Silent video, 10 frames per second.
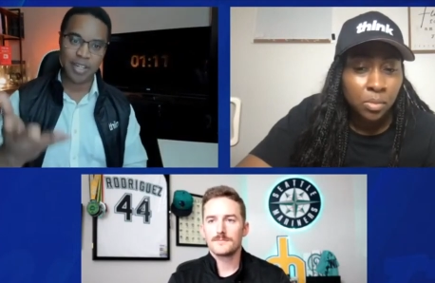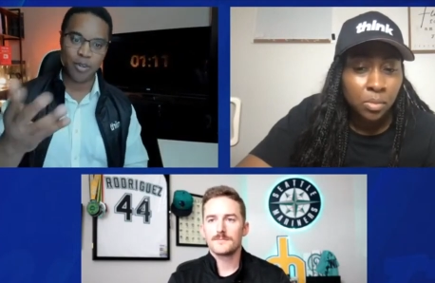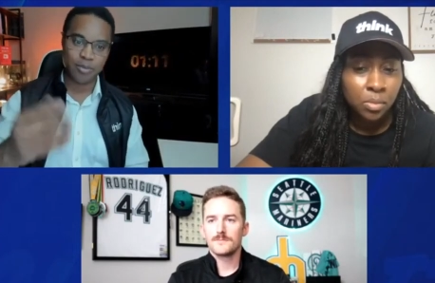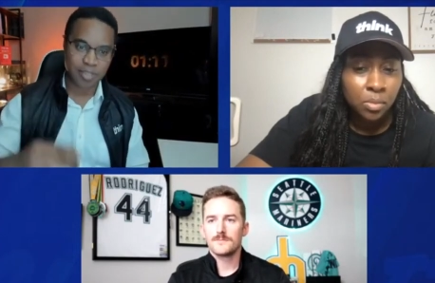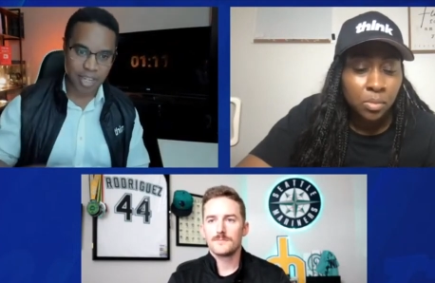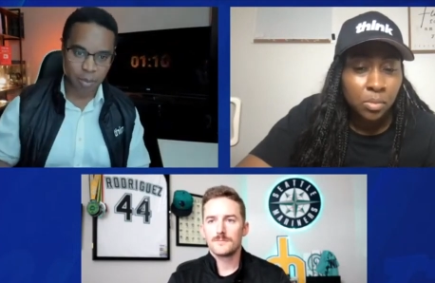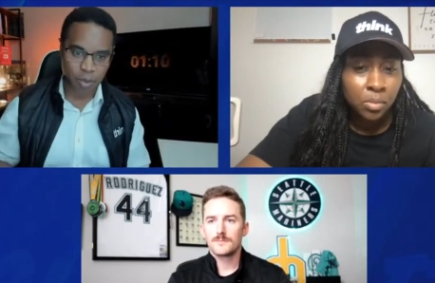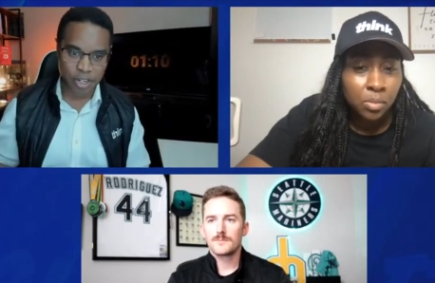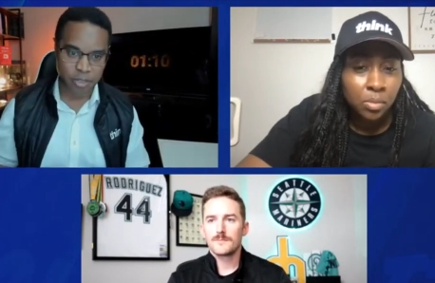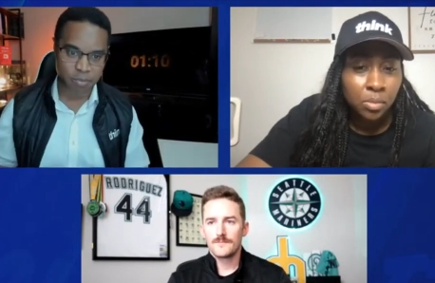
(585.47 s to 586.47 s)
Speaker 1: you know a
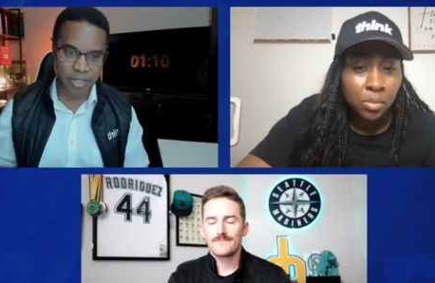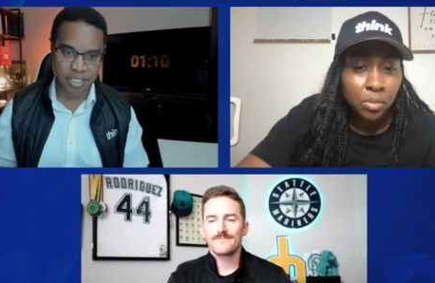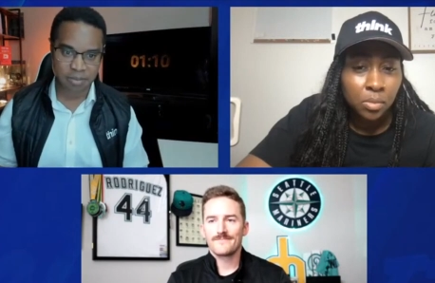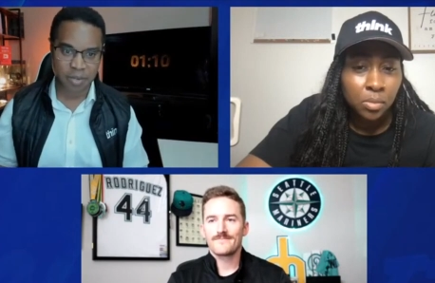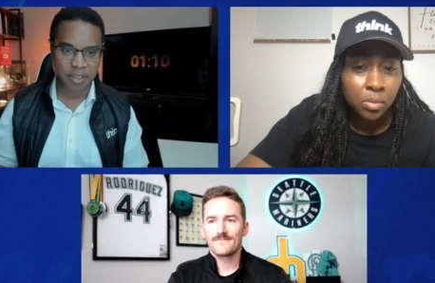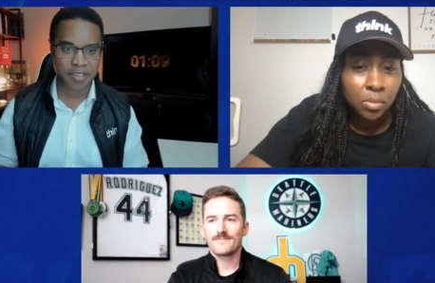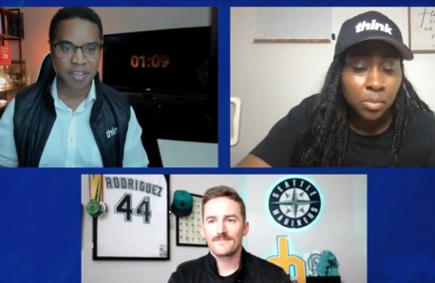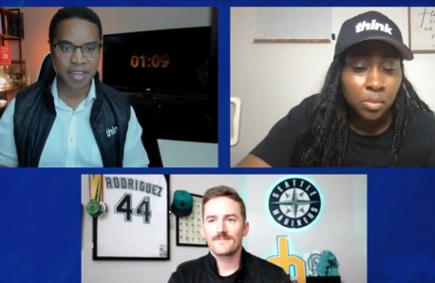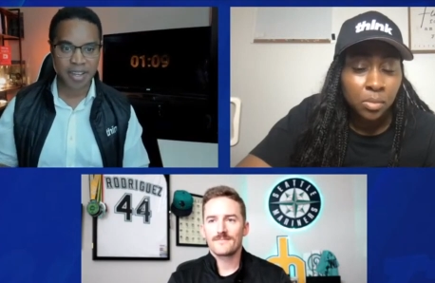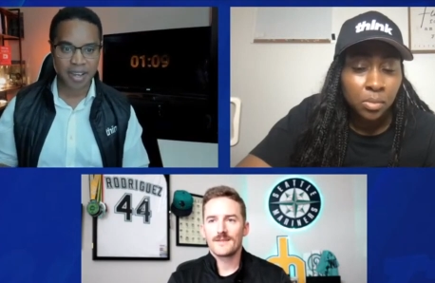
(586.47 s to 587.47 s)
couple hundred bucks a month.
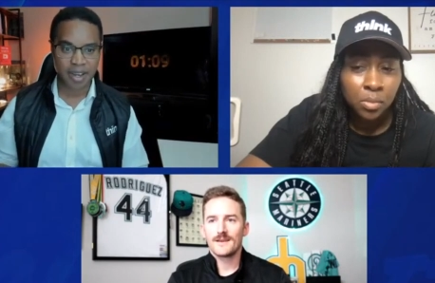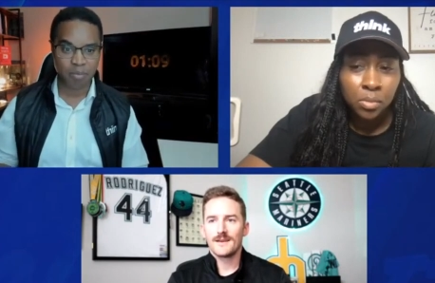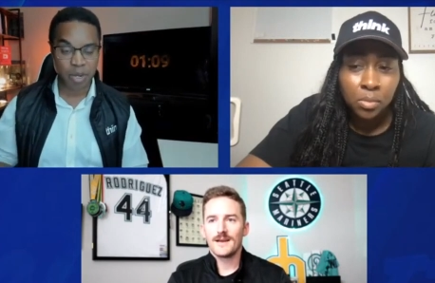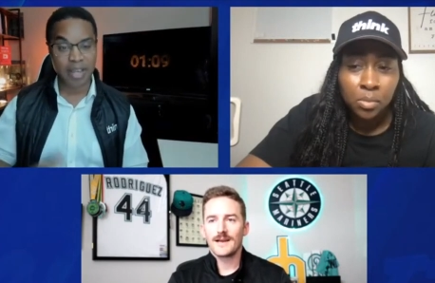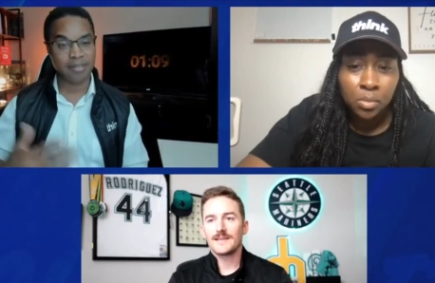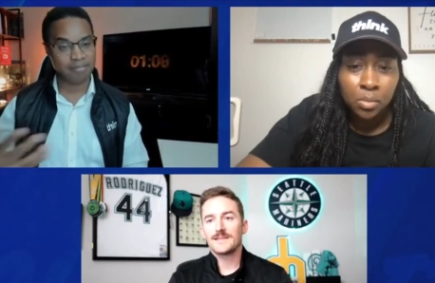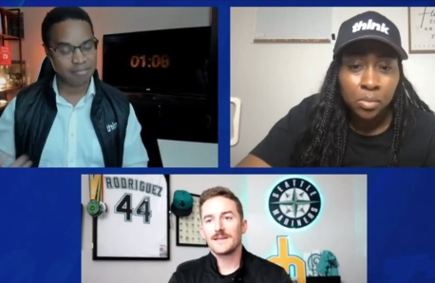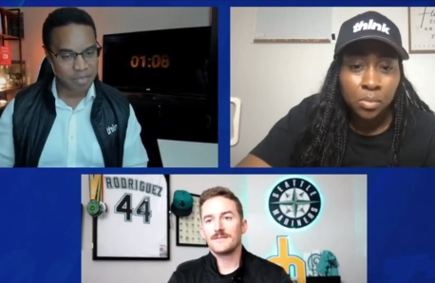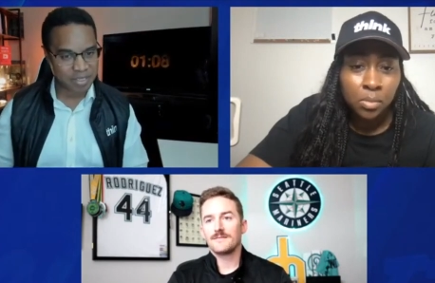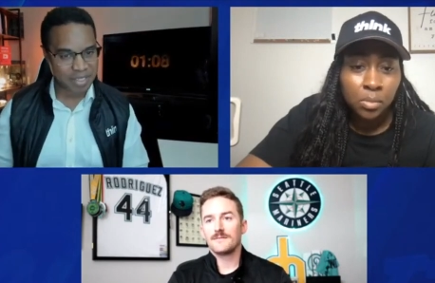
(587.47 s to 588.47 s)
Um, I guess but- I
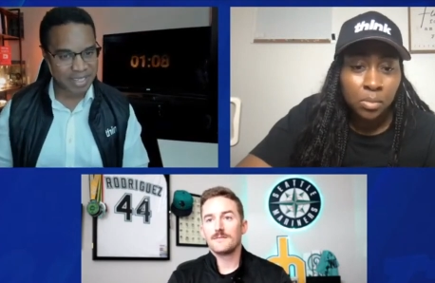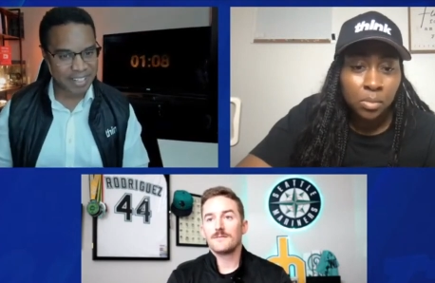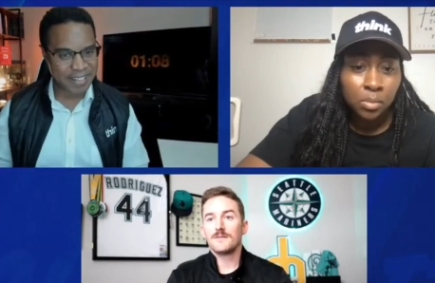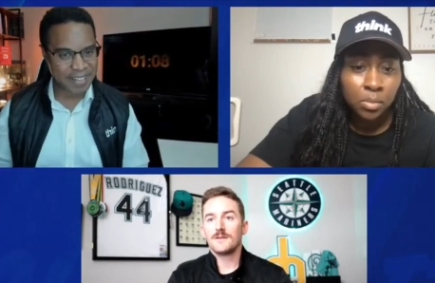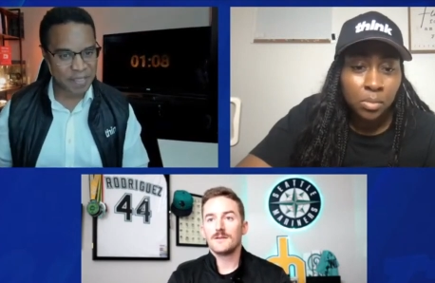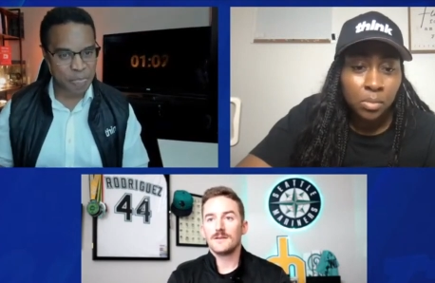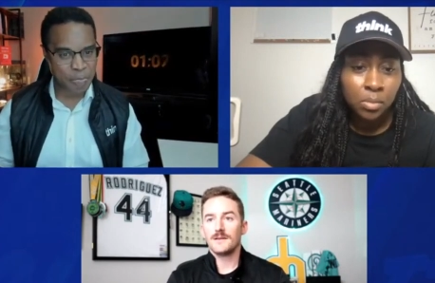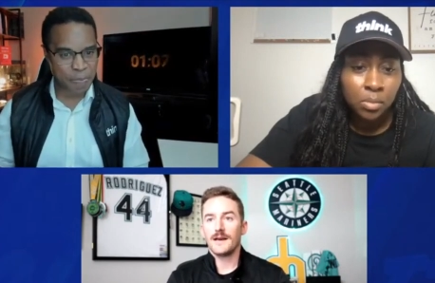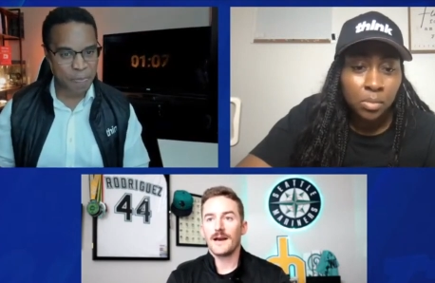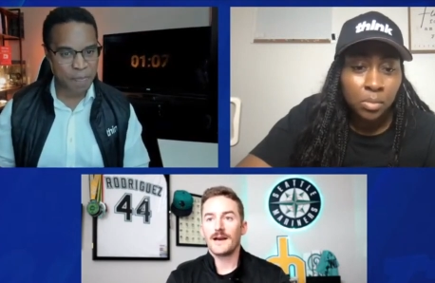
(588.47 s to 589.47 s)

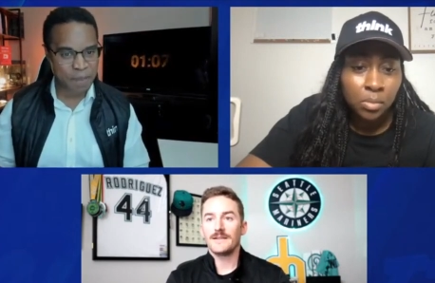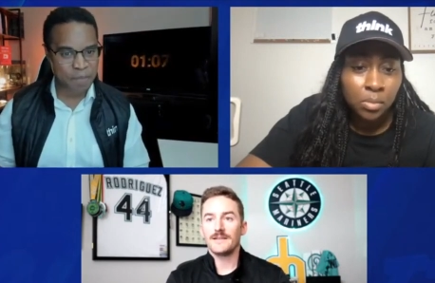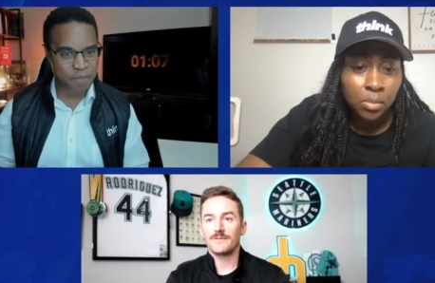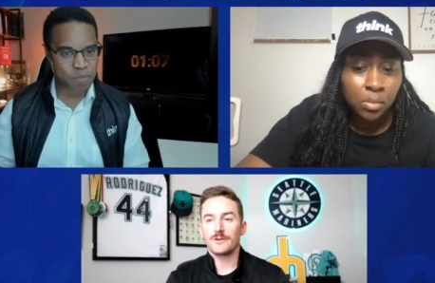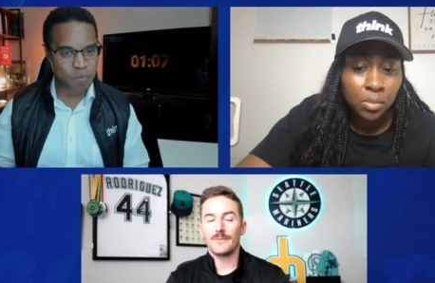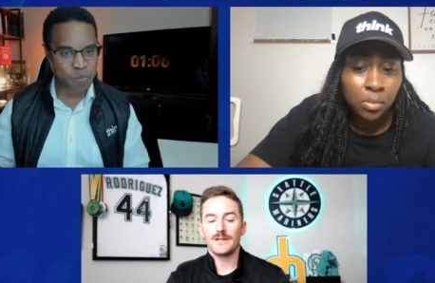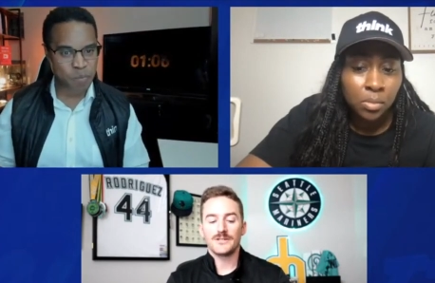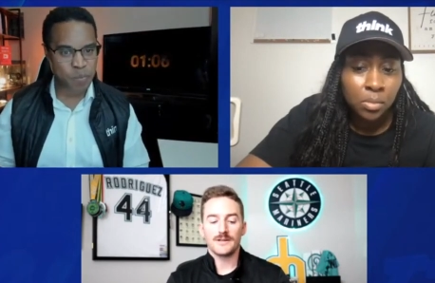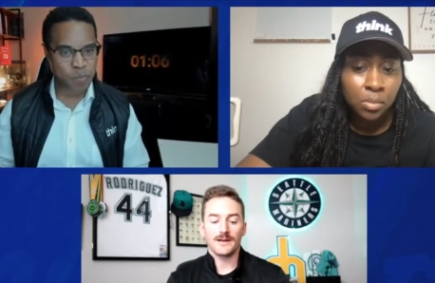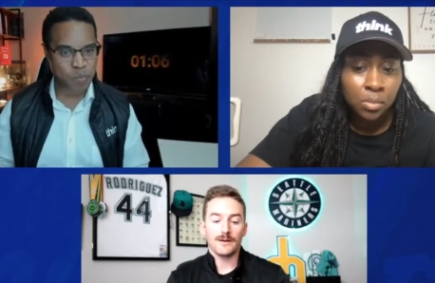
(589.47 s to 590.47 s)
Speaker 2: yeah, I didn't really
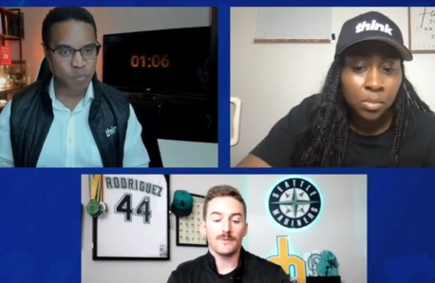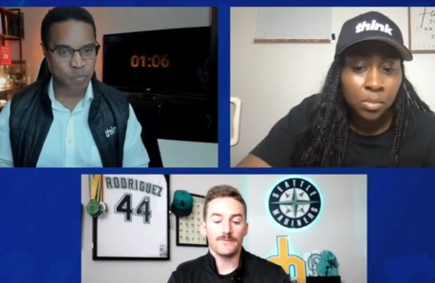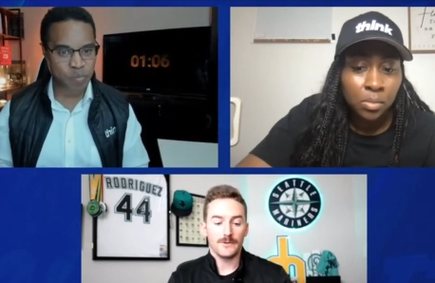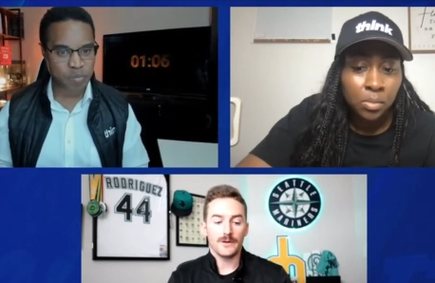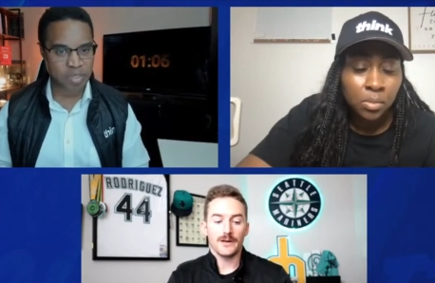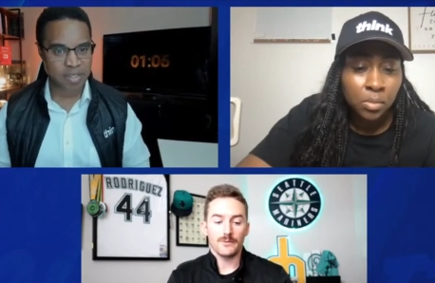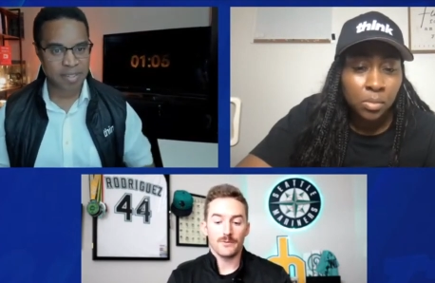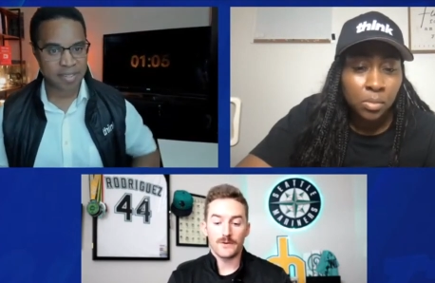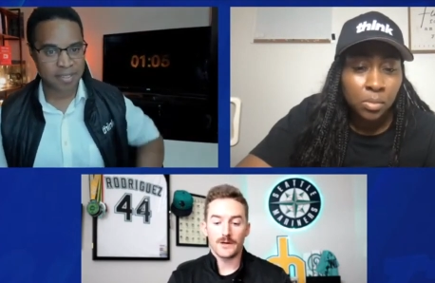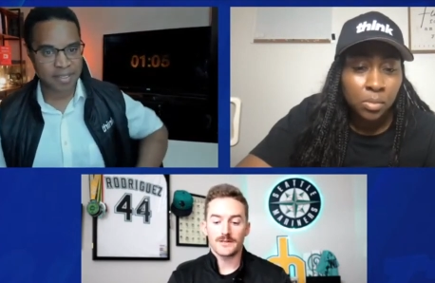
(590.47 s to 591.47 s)
mention I am affiliated with
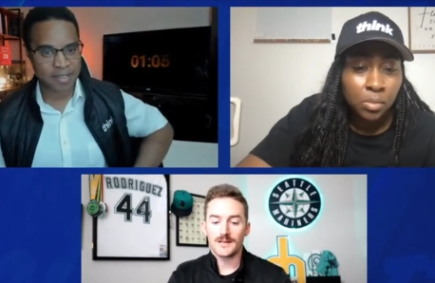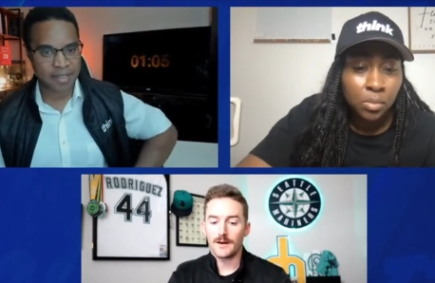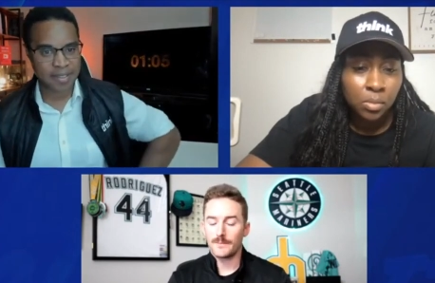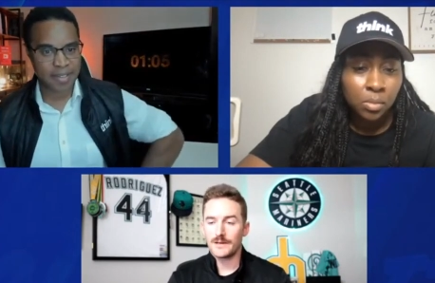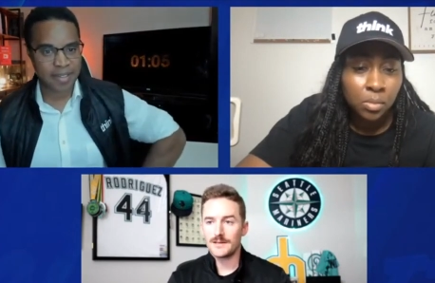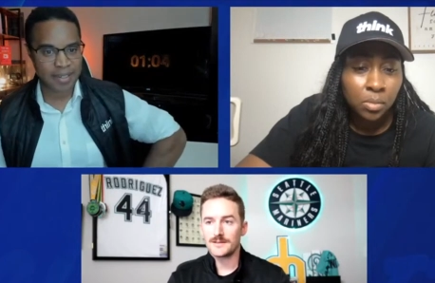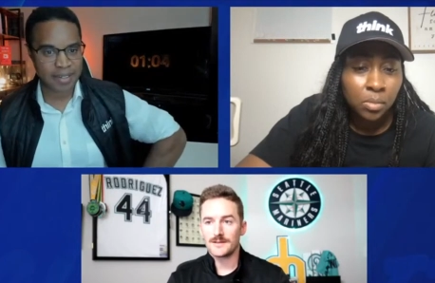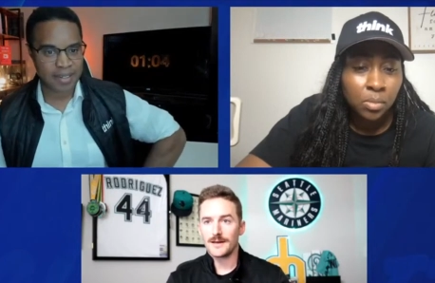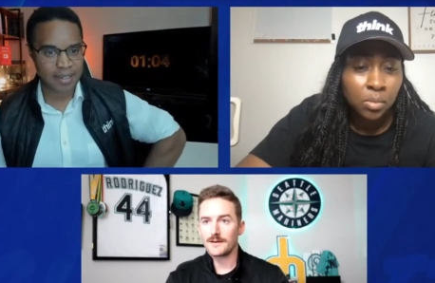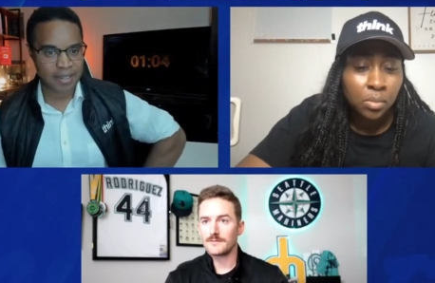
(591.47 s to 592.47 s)
various companies
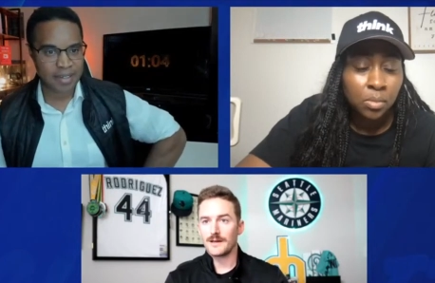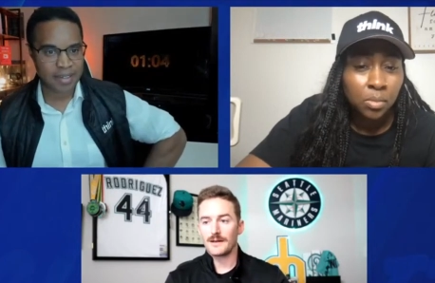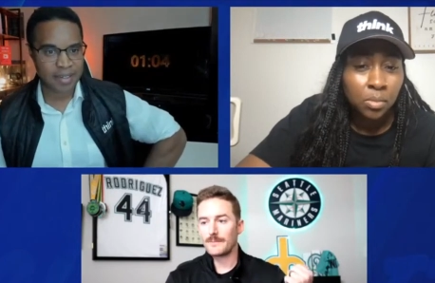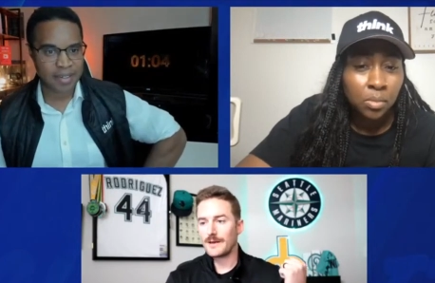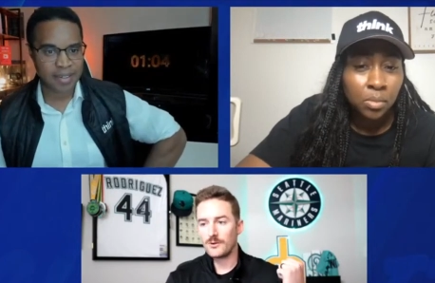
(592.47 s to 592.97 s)
like that panel